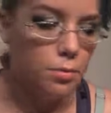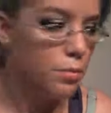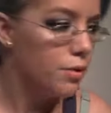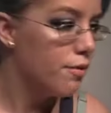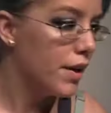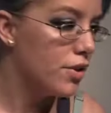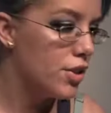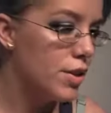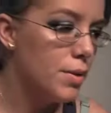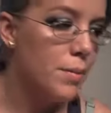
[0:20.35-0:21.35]

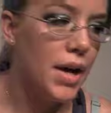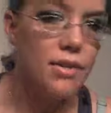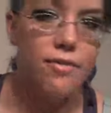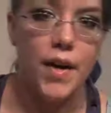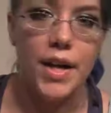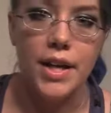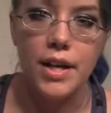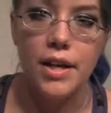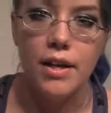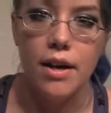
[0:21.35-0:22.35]
Perfection
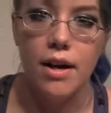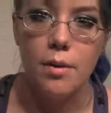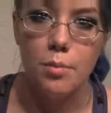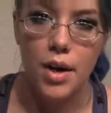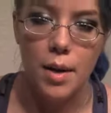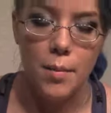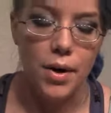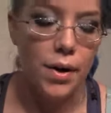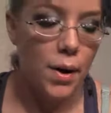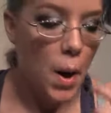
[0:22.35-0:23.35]
Mattifying
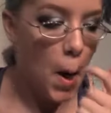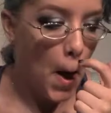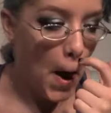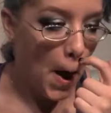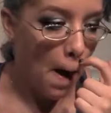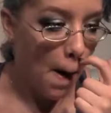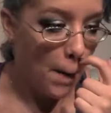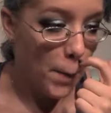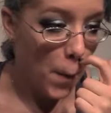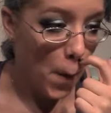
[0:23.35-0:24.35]
Primer,
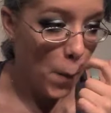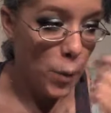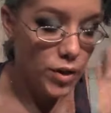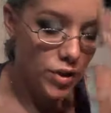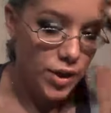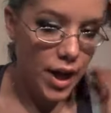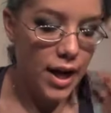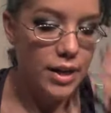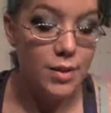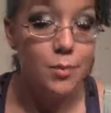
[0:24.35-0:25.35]
which
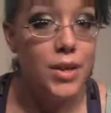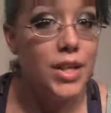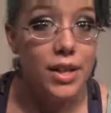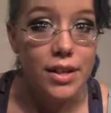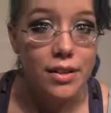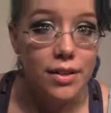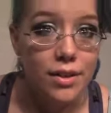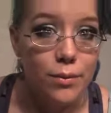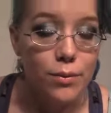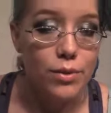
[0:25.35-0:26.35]
had immediate
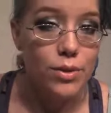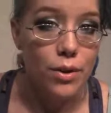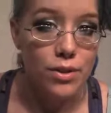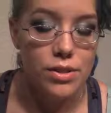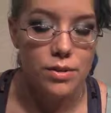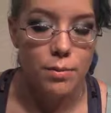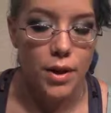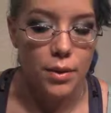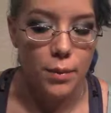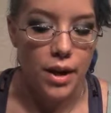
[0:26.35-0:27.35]
results,
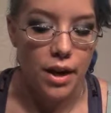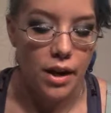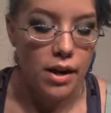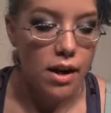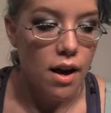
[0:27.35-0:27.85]
by the way.